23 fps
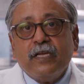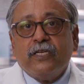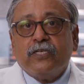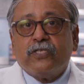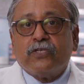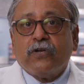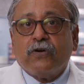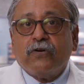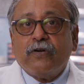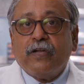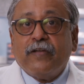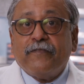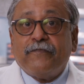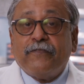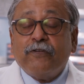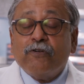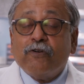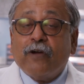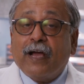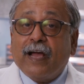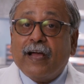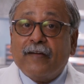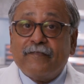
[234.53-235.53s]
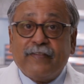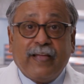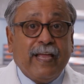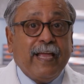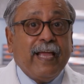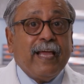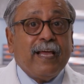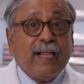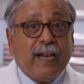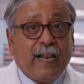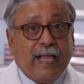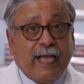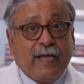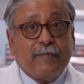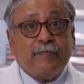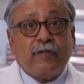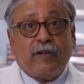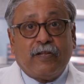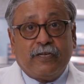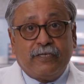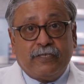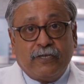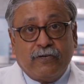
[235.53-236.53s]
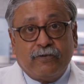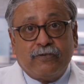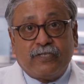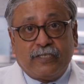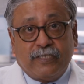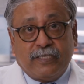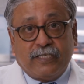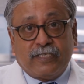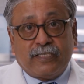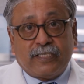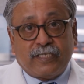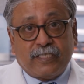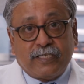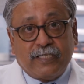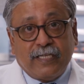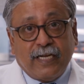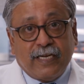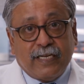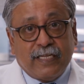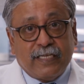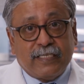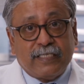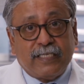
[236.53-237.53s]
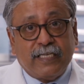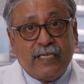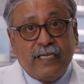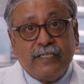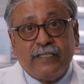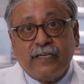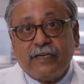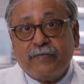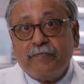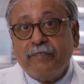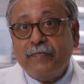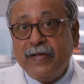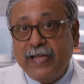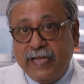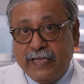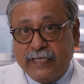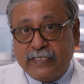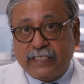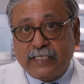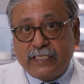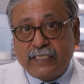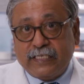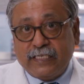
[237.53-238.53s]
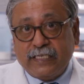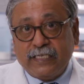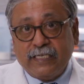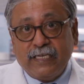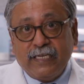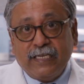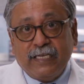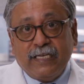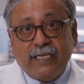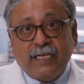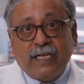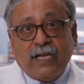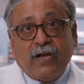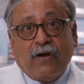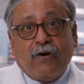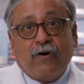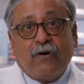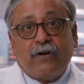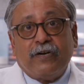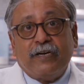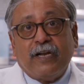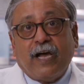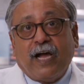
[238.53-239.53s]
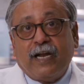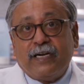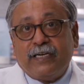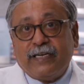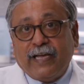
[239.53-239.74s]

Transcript: So if you have AL amyloidosis that is either missed or not